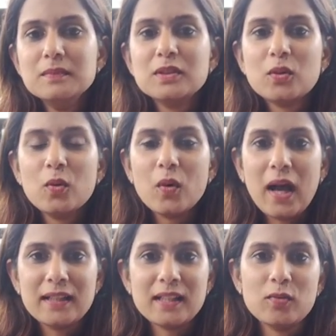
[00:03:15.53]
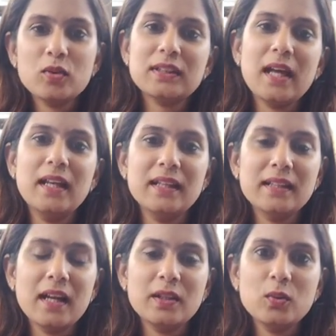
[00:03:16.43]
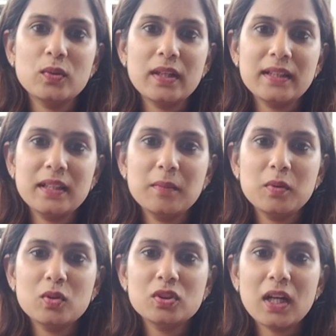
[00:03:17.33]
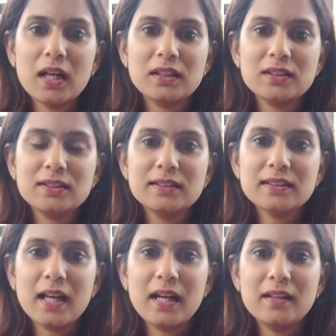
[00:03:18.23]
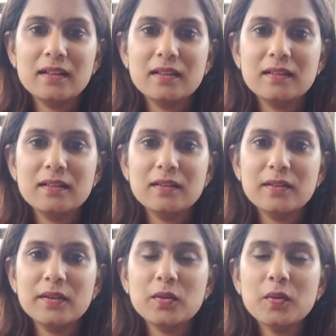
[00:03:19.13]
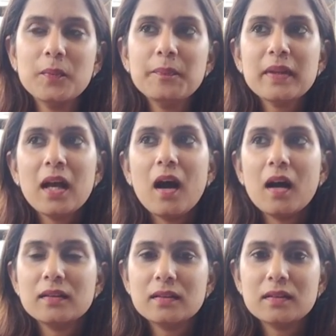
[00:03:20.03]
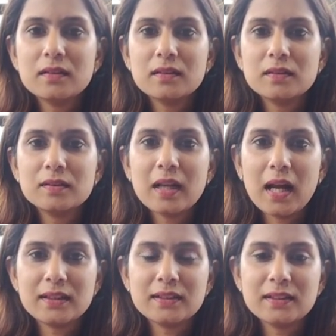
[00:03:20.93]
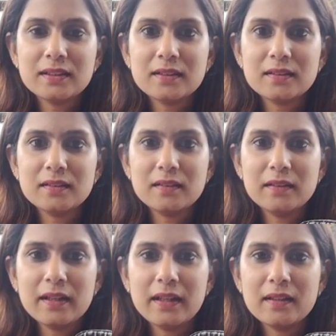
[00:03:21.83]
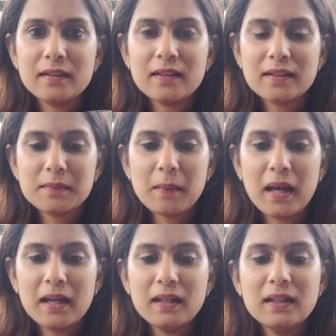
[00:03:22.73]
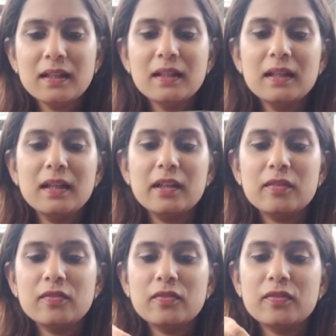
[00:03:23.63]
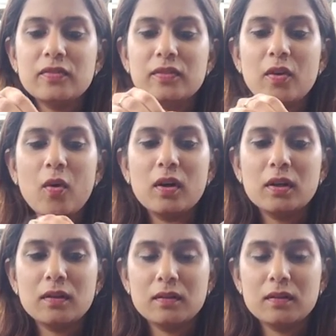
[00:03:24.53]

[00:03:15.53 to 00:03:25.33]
So as I was telling that you can keep your chargers and other gadgets in this bag, if not